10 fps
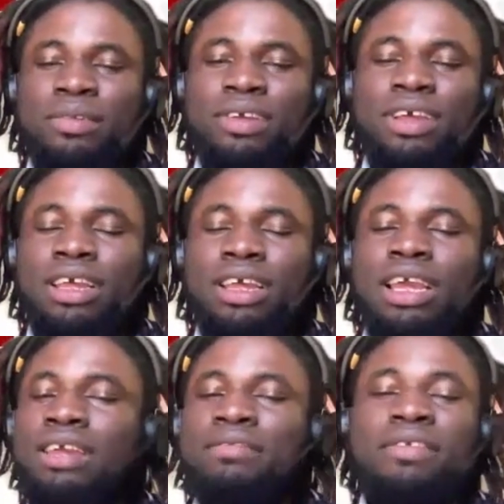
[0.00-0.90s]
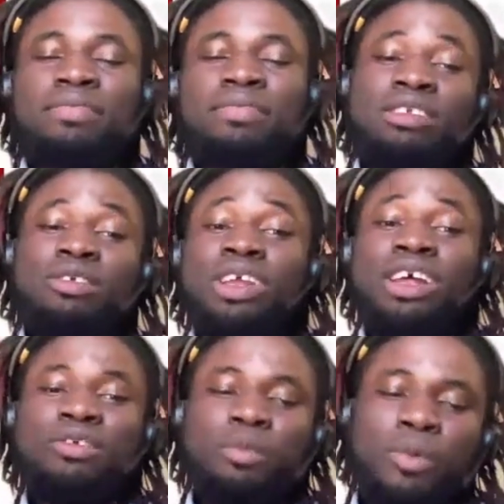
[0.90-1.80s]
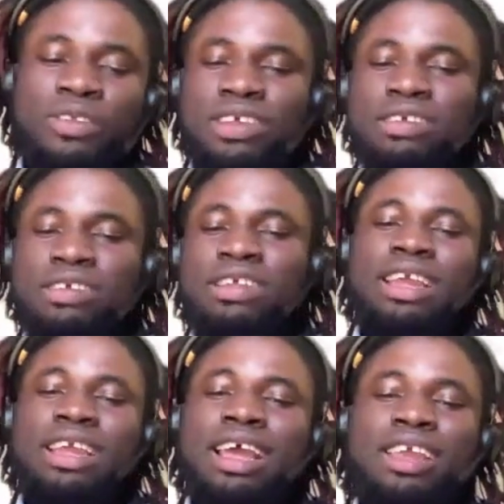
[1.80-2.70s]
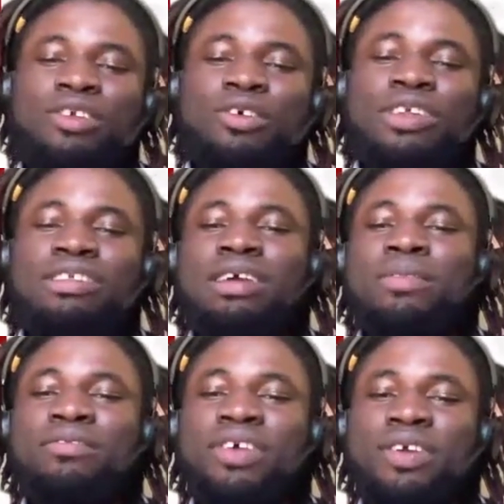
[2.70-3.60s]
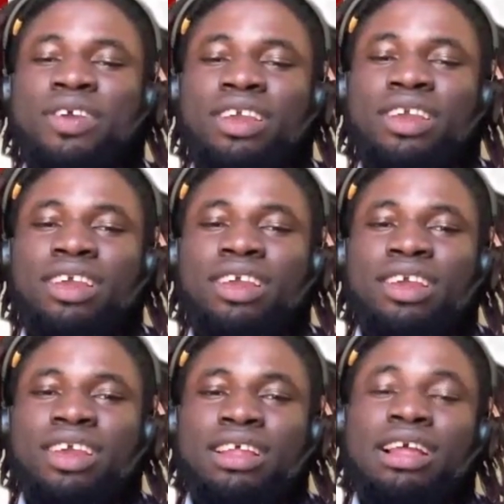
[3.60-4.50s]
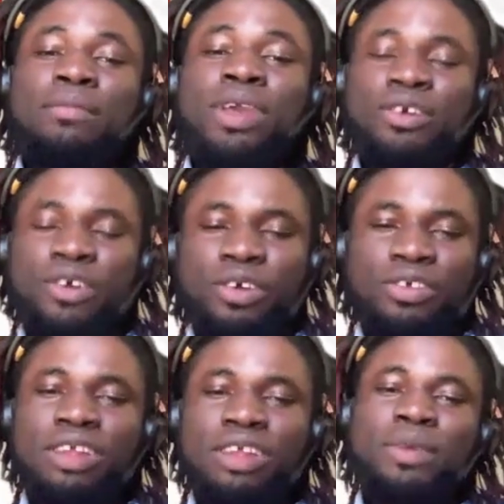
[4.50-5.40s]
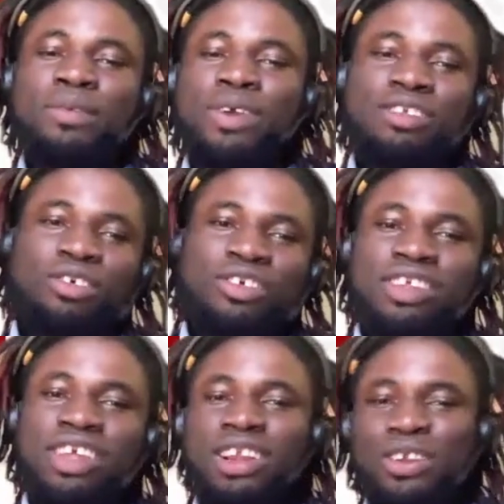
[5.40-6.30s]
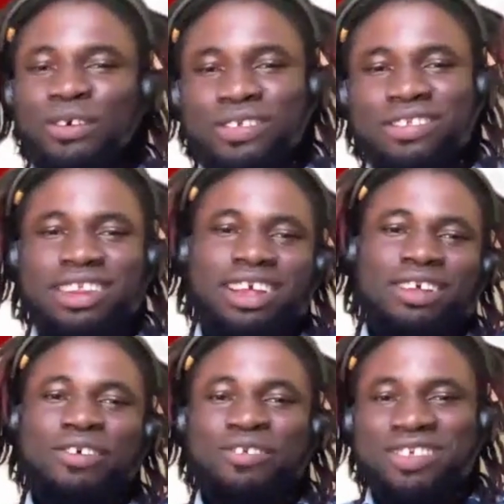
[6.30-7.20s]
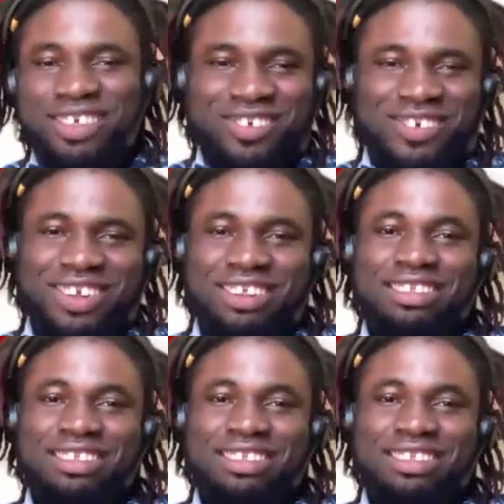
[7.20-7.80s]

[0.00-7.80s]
Um, in fact, looking at robotics and AI, it can be a crux, and people can just get lost in that conversation.